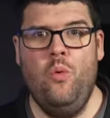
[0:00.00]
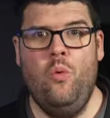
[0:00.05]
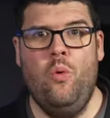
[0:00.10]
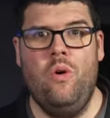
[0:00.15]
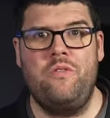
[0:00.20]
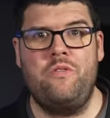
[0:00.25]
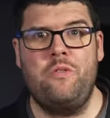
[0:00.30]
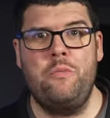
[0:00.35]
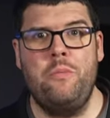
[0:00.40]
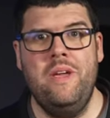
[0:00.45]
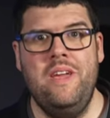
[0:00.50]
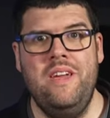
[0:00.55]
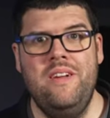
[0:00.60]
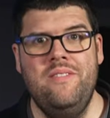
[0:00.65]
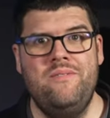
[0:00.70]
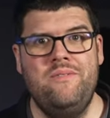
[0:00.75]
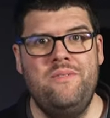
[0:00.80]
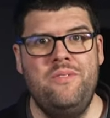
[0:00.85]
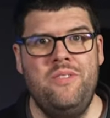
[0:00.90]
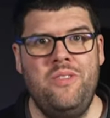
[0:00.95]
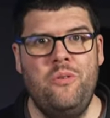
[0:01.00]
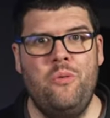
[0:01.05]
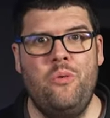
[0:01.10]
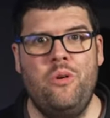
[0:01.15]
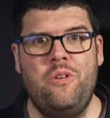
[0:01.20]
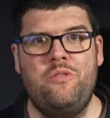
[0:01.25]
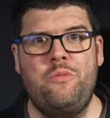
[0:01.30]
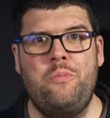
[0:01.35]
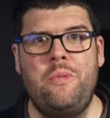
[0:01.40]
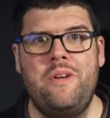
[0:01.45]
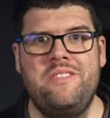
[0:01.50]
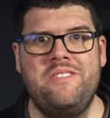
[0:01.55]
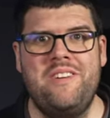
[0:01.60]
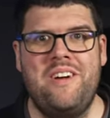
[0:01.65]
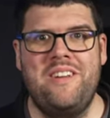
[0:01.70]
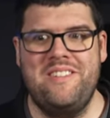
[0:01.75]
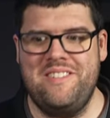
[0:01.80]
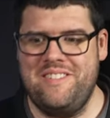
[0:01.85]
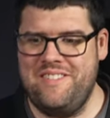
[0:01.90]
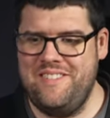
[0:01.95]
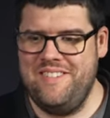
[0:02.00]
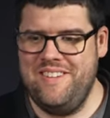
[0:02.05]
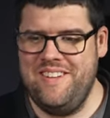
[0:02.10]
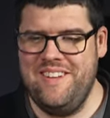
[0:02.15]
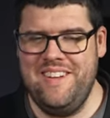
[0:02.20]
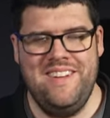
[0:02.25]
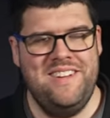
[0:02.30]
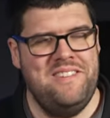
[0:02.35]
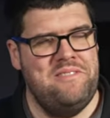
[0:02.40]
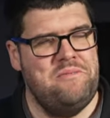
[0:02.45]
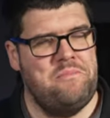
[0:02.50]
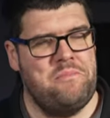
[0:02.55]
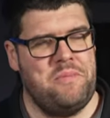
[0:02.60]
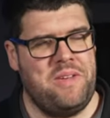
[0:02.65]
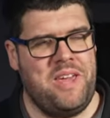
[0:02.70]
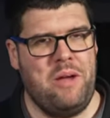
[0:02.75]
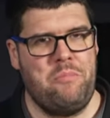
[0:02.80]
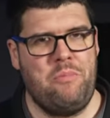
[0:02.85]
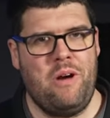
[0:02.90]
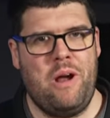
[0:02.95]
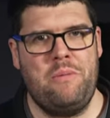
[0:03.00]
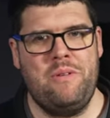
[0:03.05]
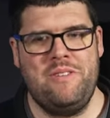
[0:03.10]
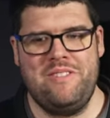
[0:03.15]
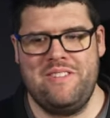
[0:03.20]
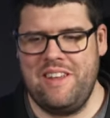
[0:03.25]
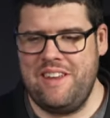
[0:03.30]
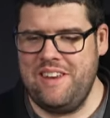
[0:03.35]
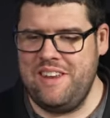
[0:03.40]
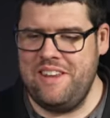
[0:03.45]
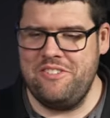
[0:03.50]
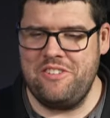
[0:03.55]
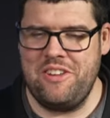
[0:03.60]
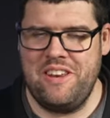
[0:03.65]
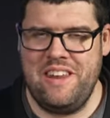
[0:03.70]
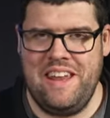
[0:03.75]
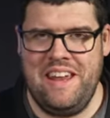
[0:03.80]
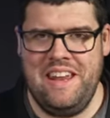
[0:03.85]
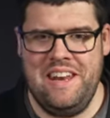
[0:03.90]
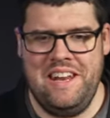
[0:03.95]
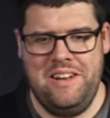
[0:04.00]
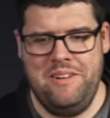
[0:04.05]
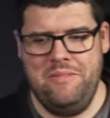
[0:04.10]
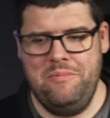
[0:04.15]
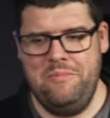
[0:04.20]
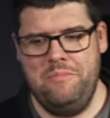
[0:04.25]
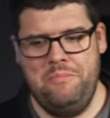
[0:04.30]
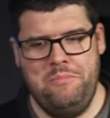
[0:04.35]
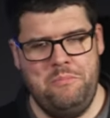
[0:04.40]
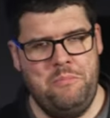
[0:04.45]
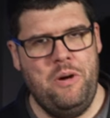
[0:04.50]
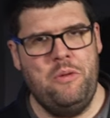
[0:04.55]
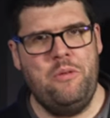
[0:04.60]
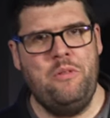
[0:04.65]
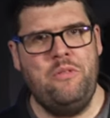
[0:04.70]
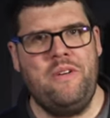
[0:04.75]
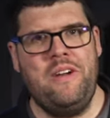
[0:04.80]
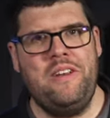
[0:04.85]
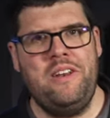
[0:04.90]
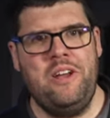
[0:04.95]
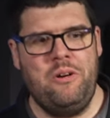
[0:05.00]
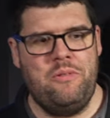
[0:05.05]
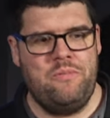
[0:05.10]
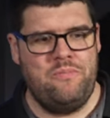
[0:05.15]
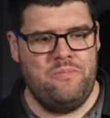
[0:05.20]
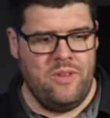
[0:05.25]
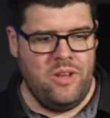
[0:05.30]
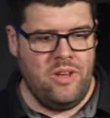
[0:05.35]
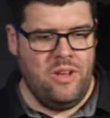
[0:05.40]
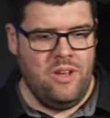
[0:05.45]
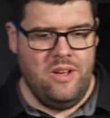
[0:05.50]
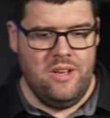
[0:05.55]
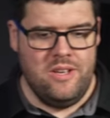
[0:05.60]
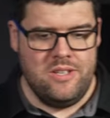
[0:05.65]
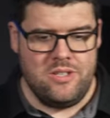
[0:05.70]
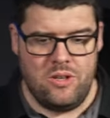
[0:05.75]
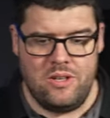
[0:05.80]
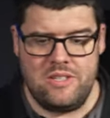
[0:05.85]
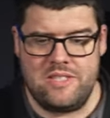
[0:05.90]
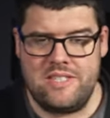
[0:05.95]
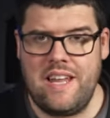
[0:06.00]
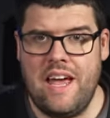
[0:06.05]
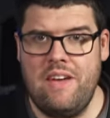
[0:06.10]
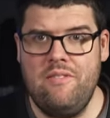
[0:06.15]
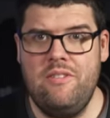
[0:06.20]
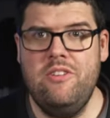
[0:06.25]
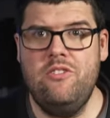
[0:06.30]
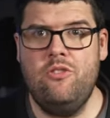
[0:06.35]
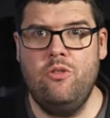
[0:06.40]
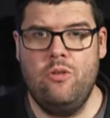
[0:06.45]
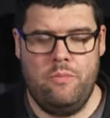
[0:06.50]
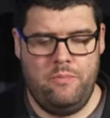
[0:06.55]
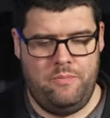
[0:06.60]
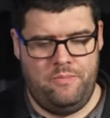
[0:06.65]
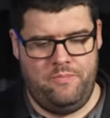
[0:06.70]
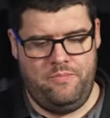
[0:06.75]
One for me, one for my son. Can't promise that he's gonna eat it, but we'll find out. So let's dive into them.